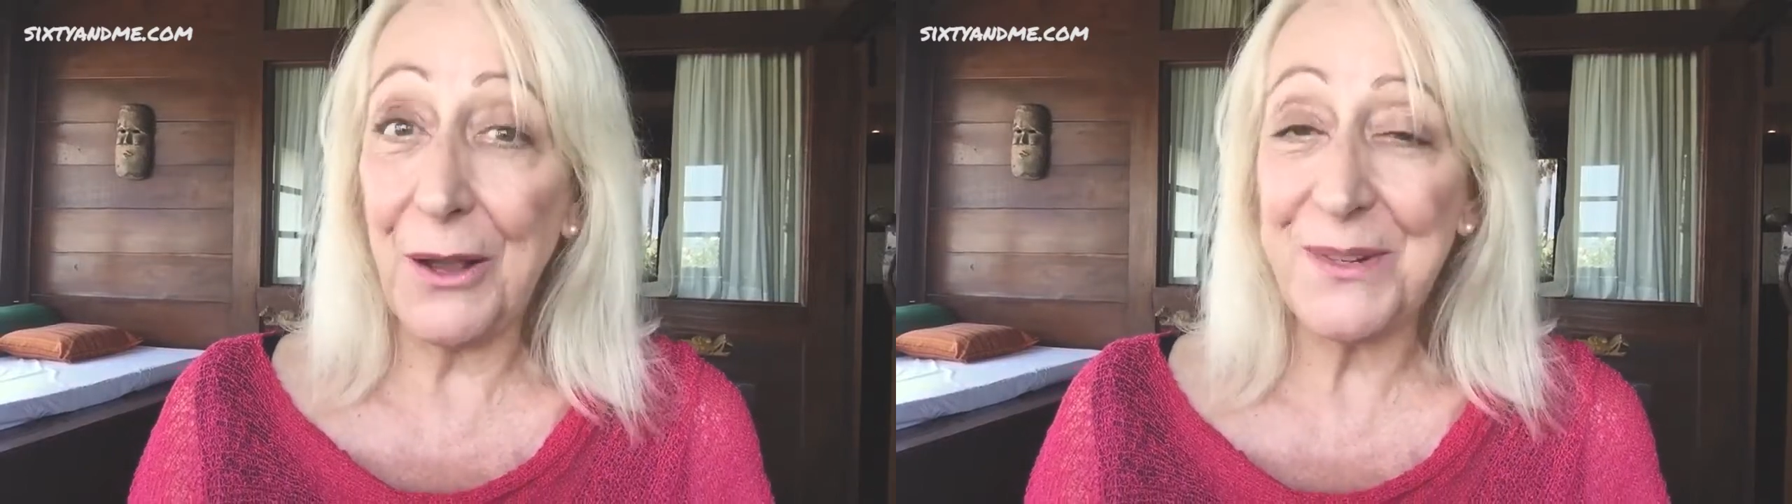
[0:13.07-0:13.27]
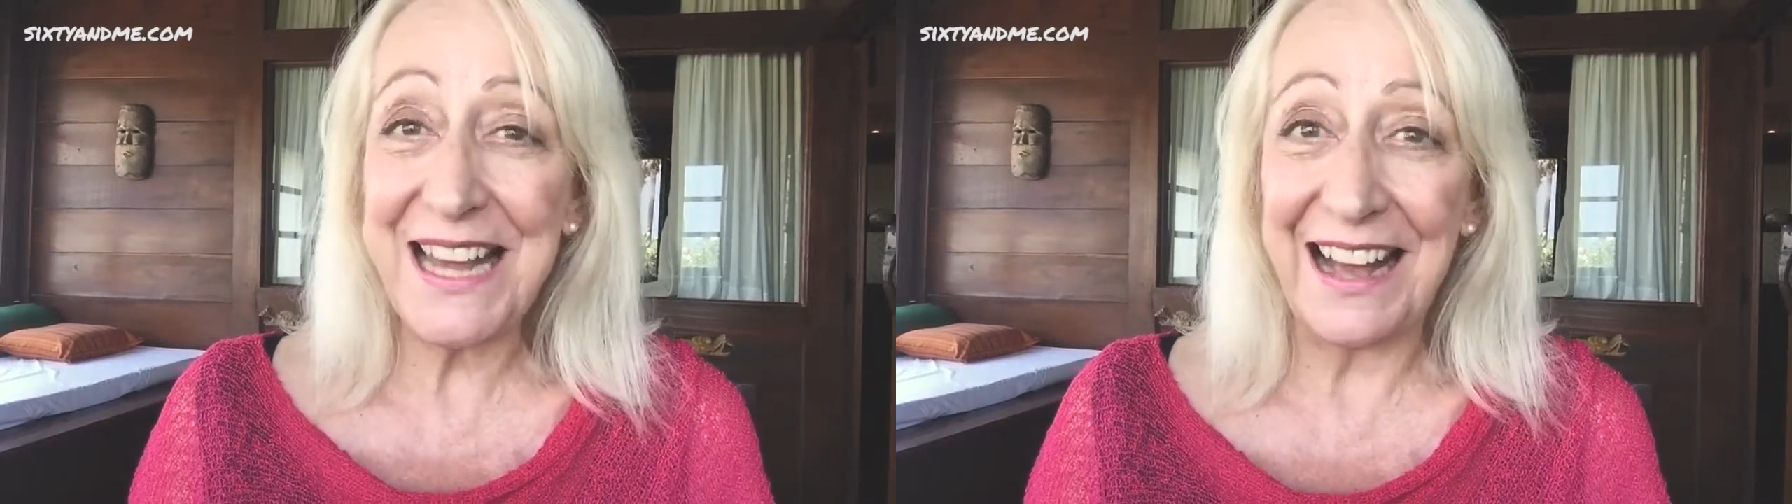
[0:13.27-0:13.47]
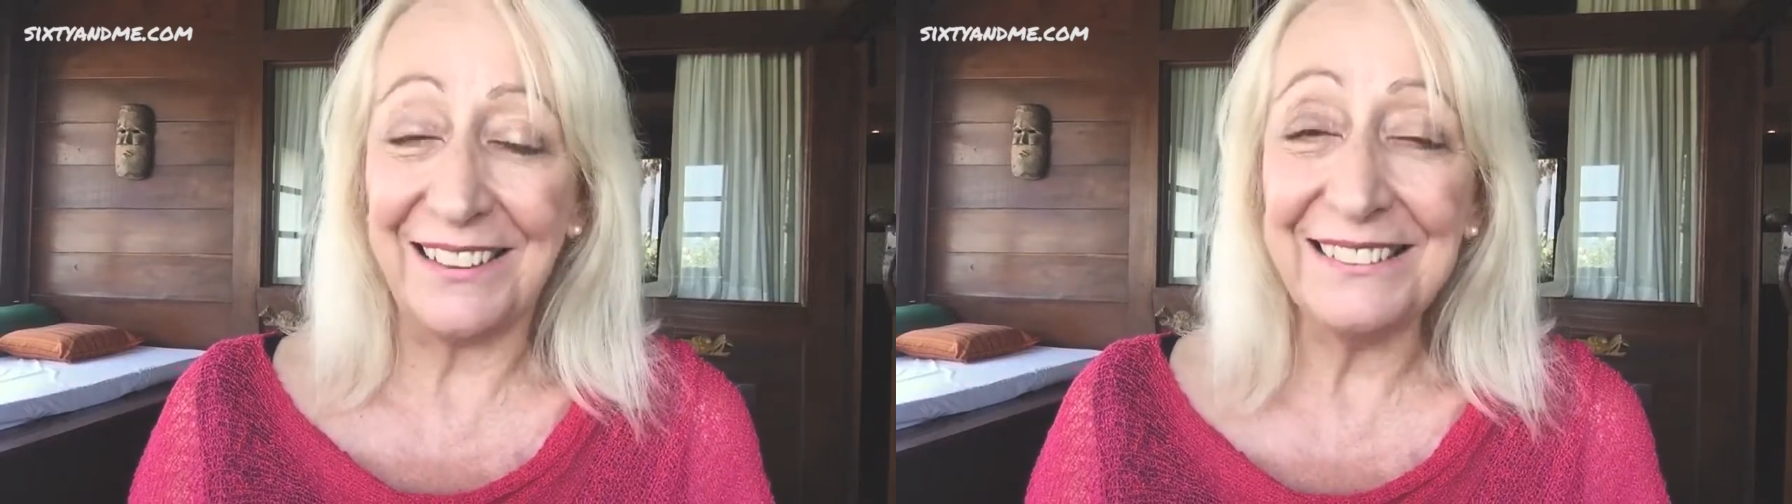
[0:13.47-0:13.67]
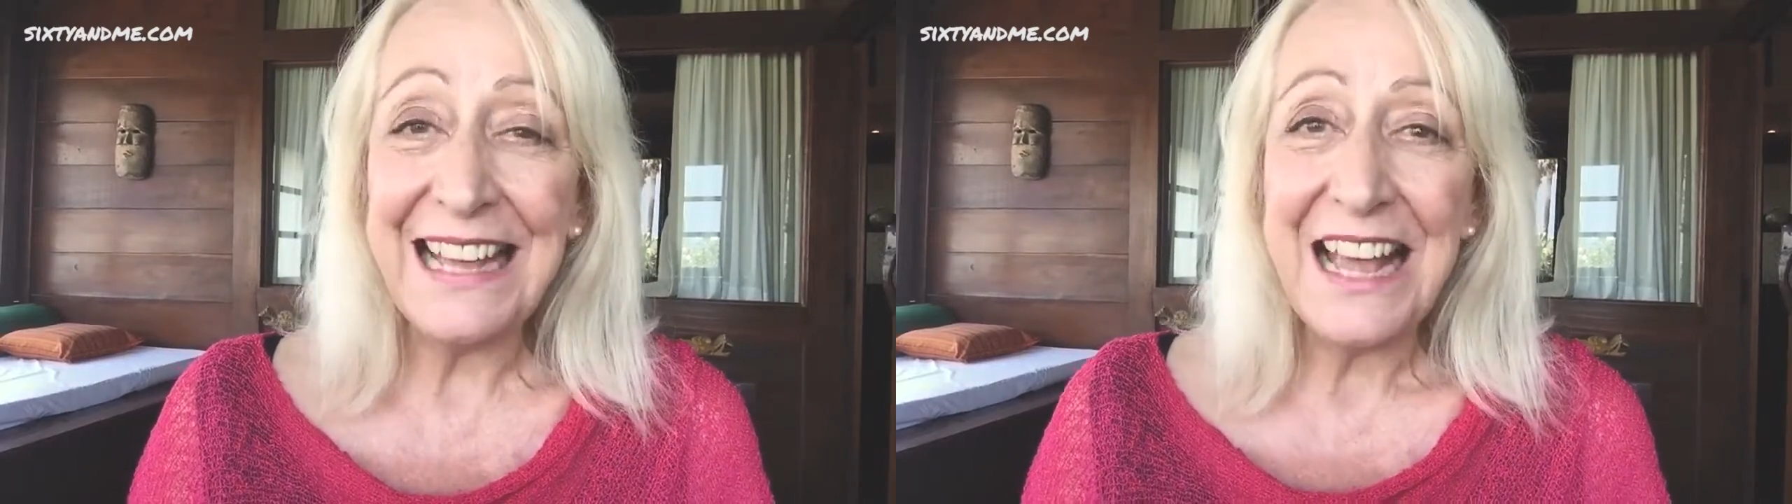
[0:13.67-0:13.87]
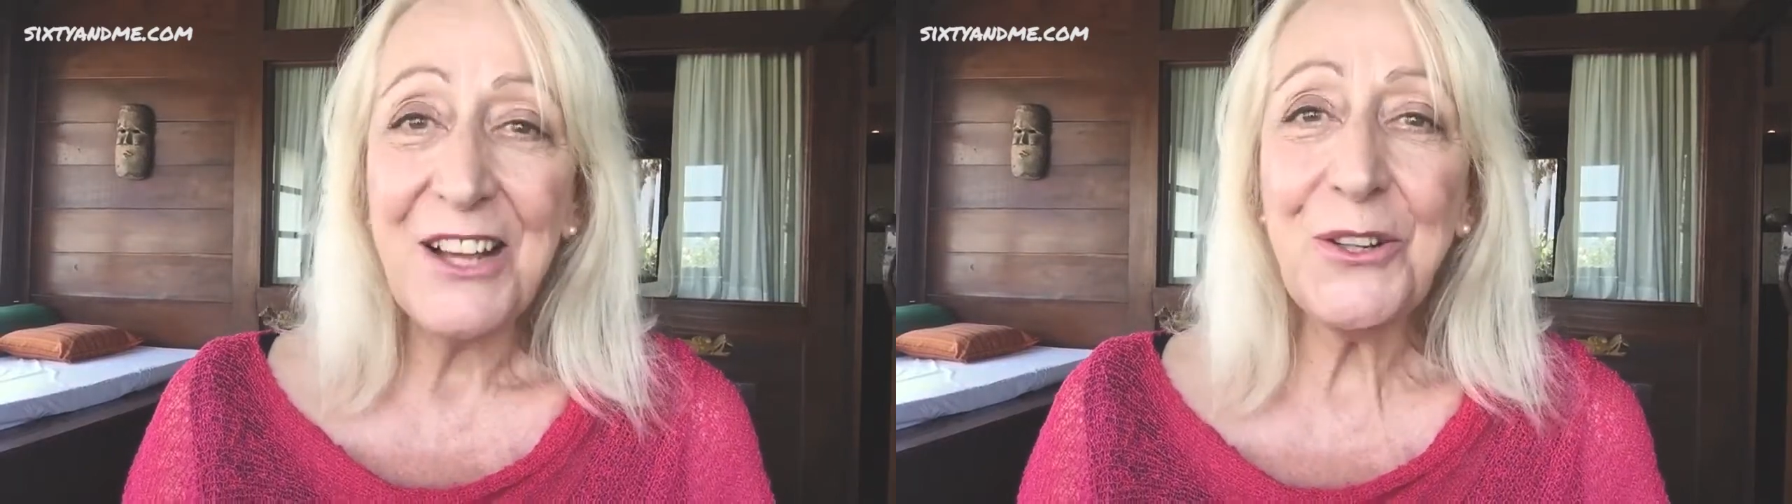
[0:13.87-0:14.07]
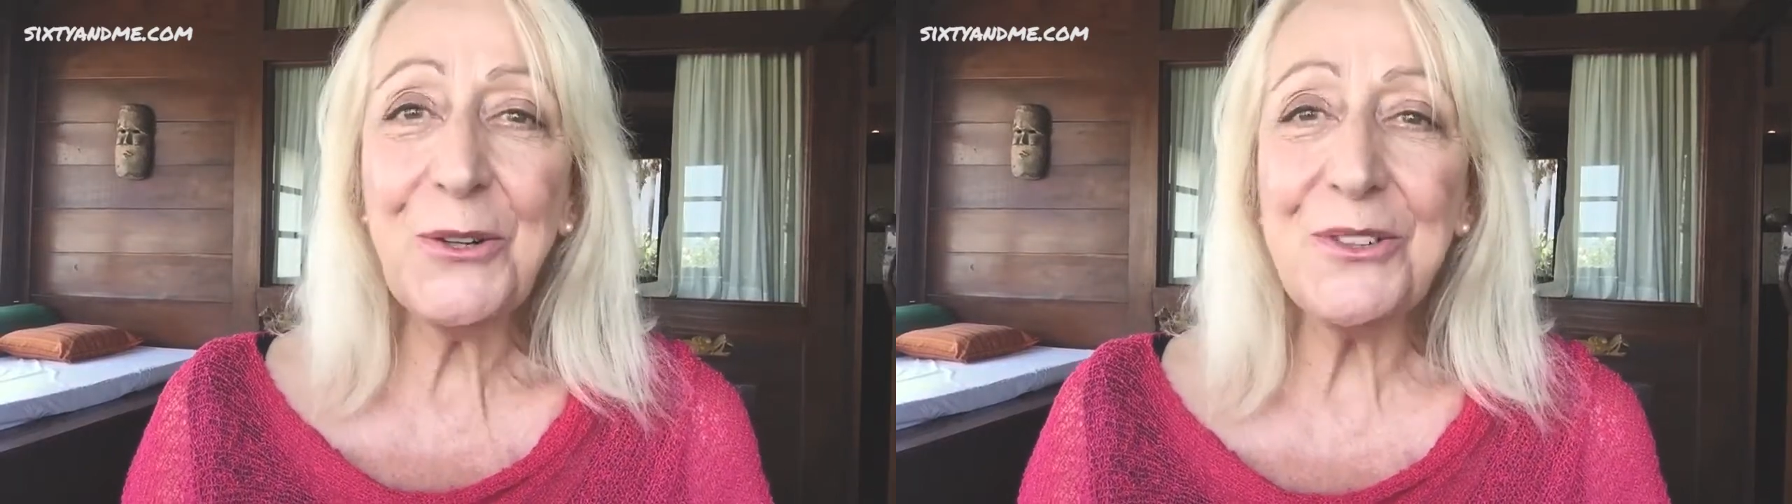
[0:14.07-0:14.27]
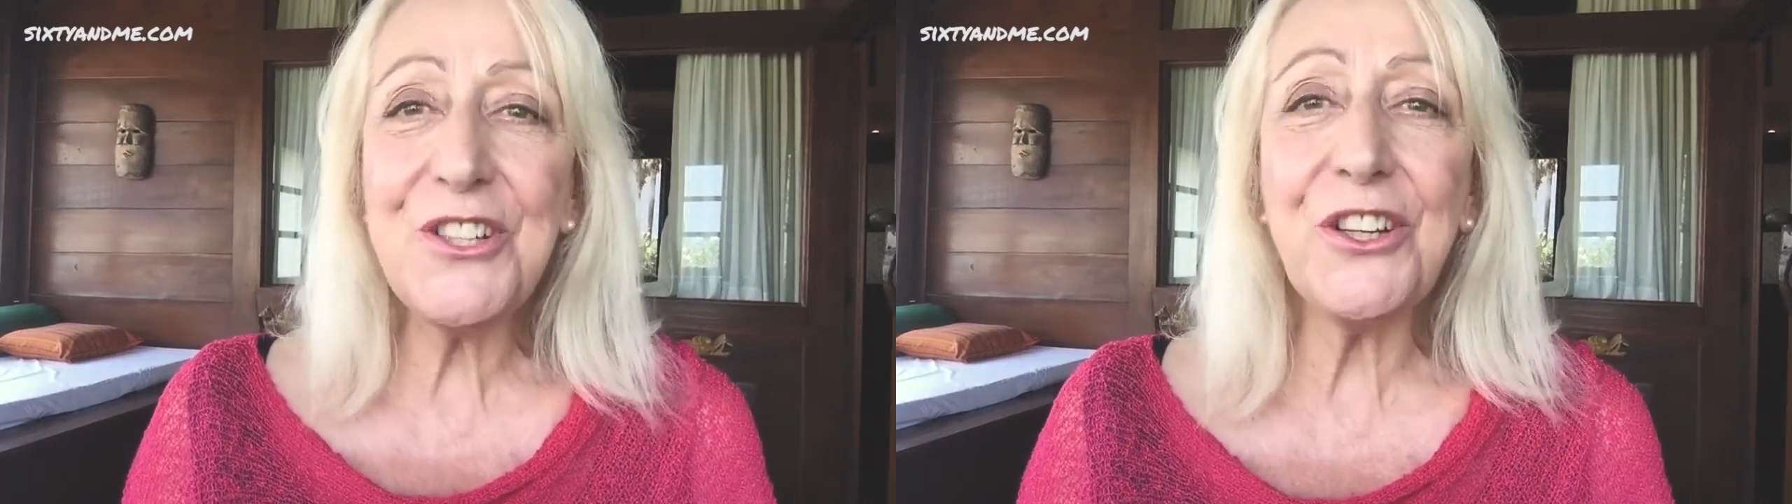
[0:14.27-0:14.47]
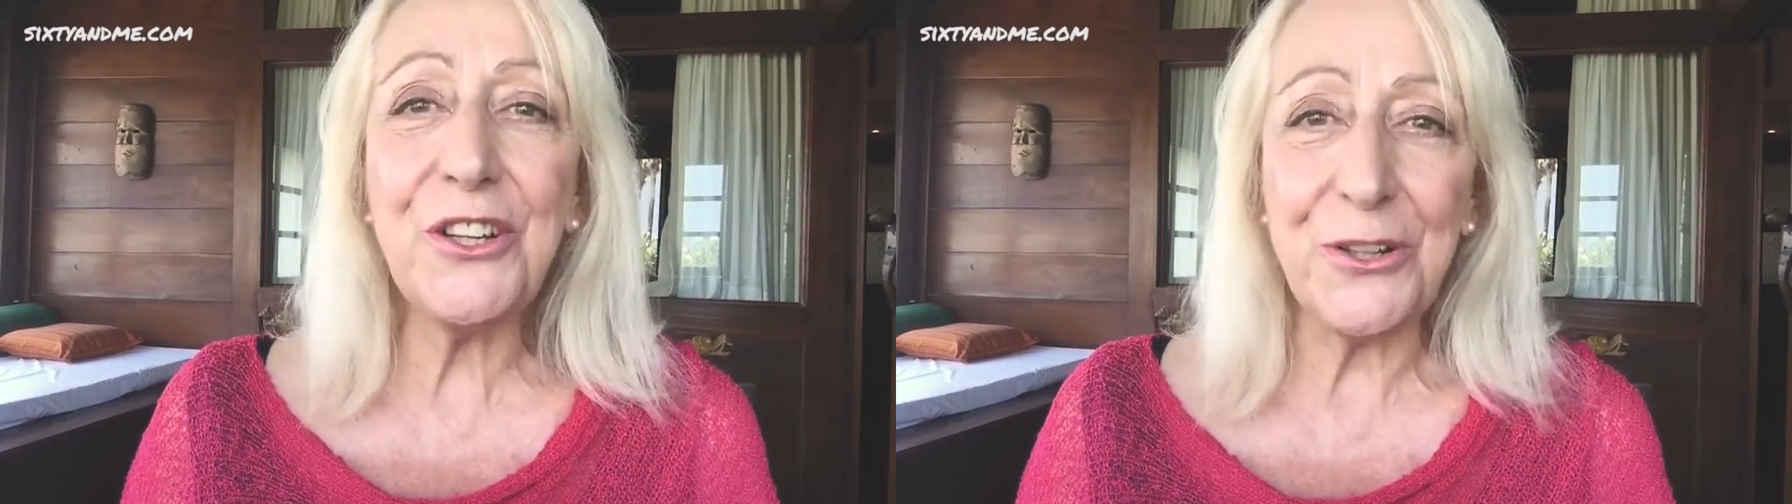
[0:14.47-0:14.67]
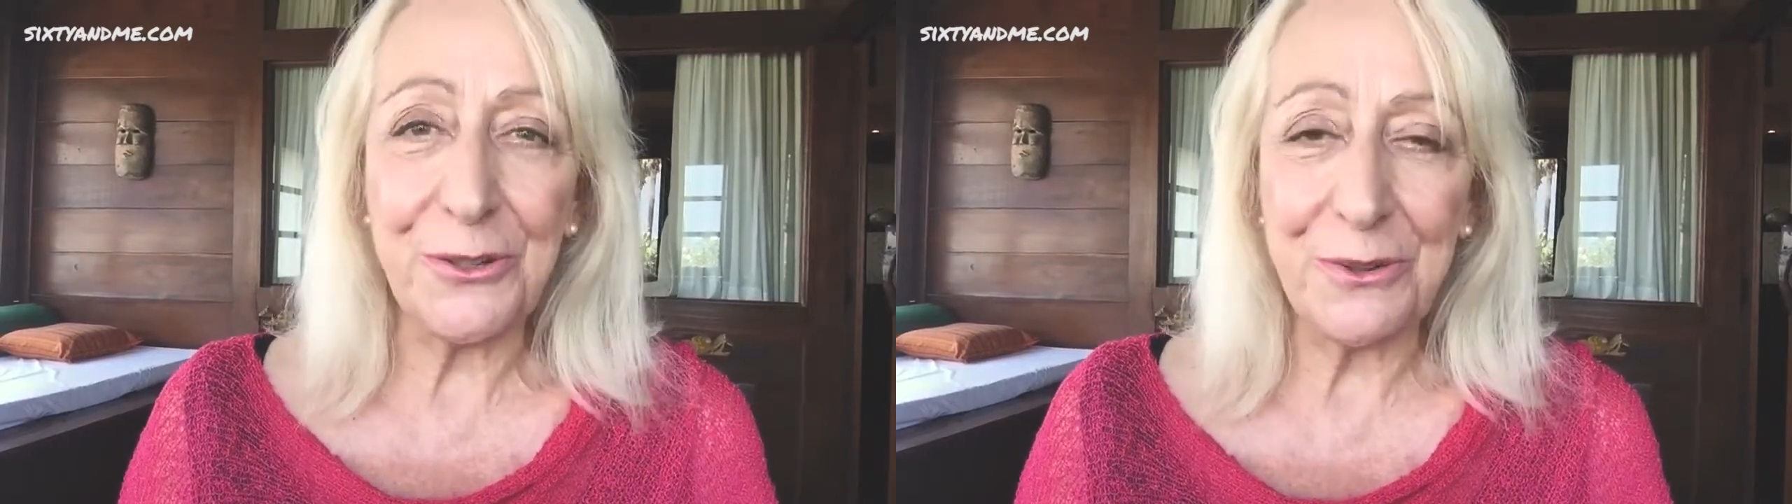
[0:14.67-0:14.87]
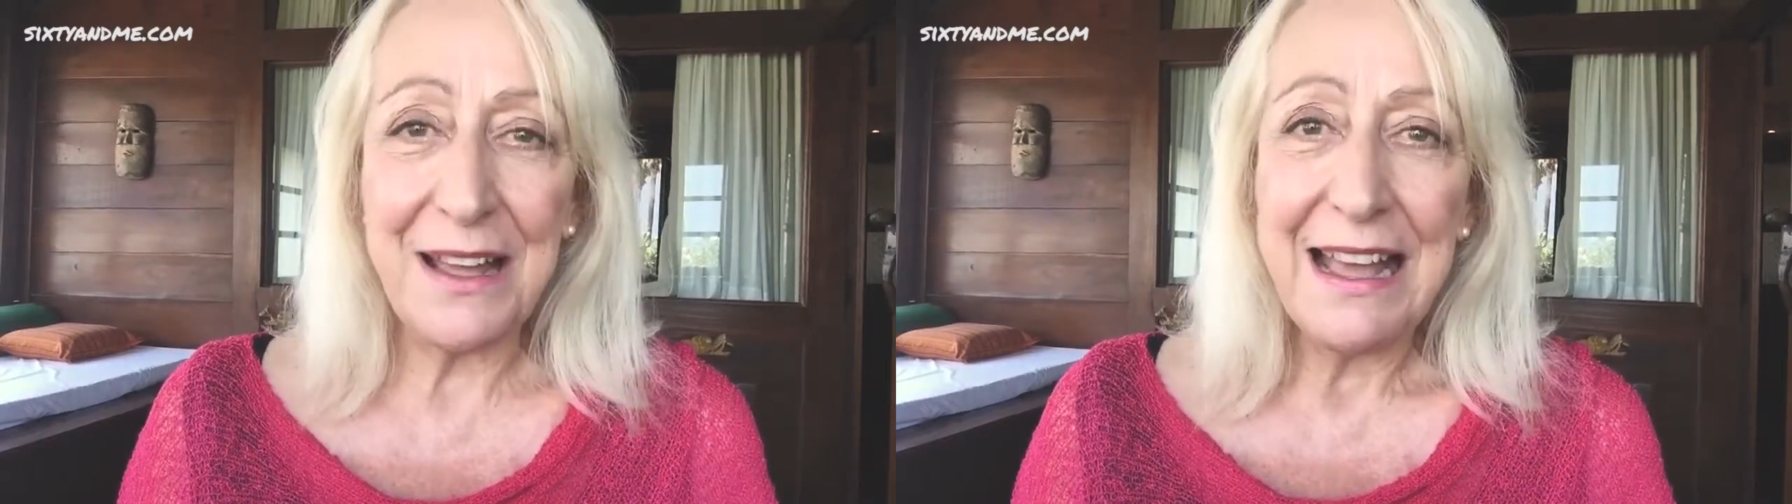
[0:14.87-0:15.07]
hotel called
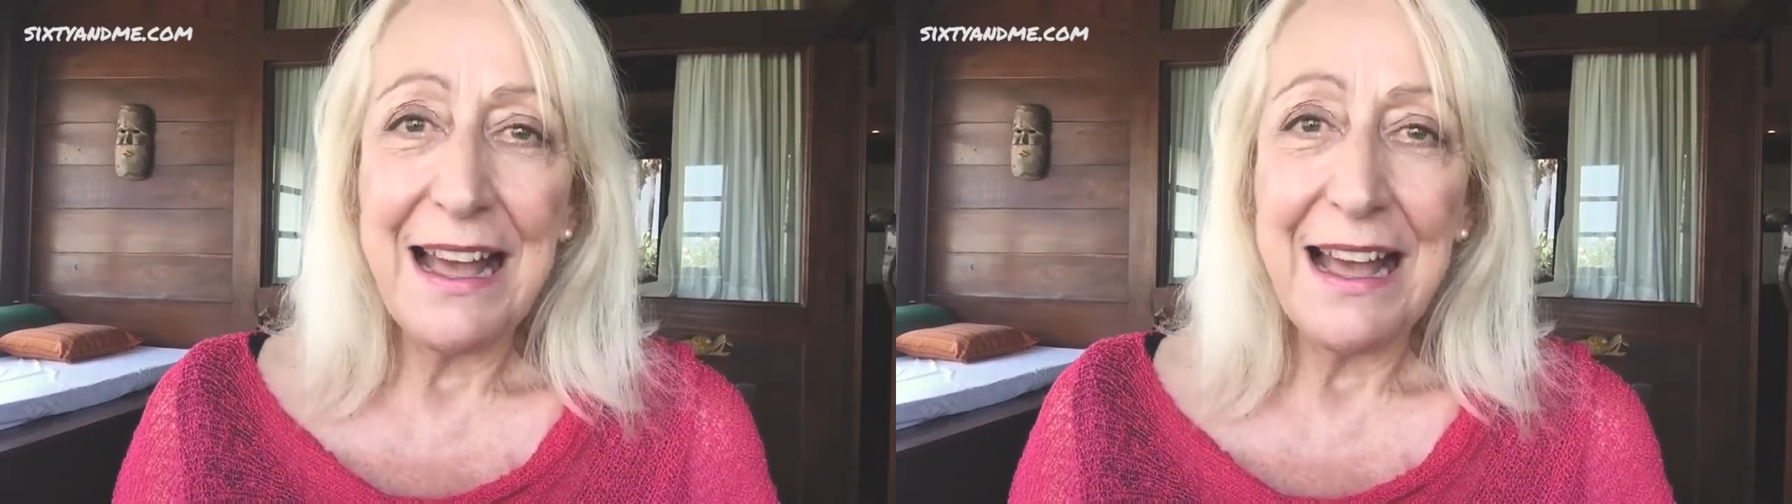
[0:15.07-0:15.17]
Tugu.